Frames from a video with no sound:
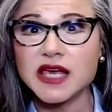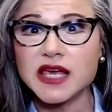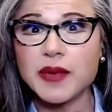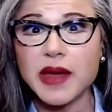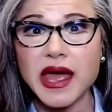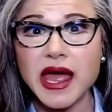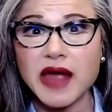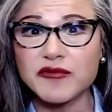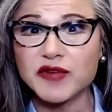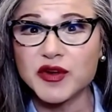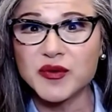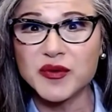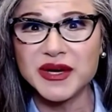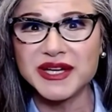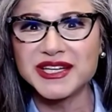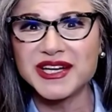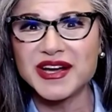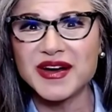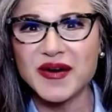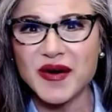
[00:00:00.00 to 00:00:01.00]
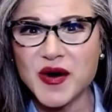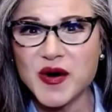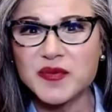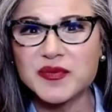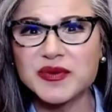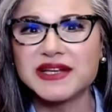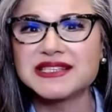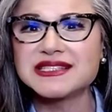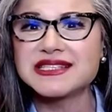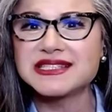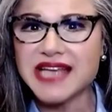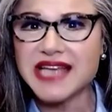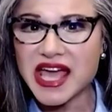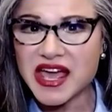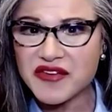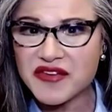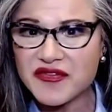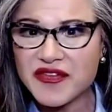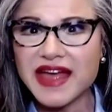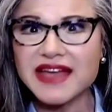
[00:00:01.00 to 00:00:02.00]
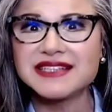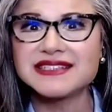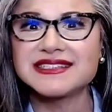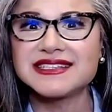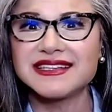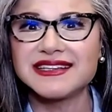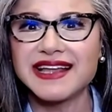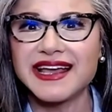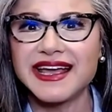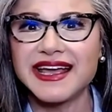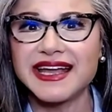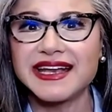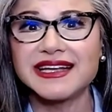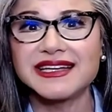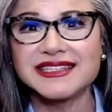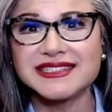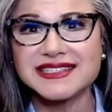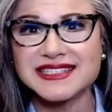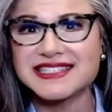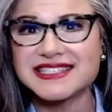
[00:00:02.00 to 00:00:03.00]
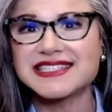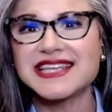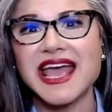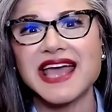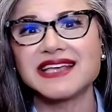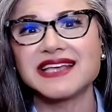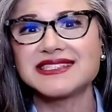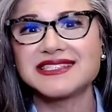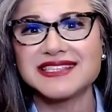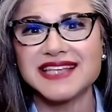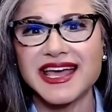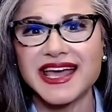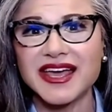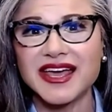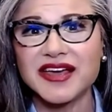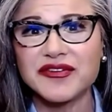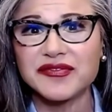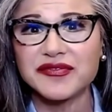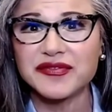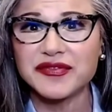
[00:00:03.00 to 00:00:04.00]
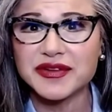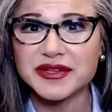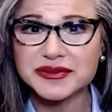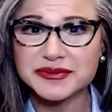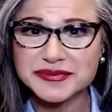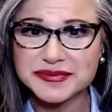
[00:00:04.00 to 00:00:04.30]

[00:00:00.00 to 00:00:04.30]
keep every window open, stay ventilated, and stay safe.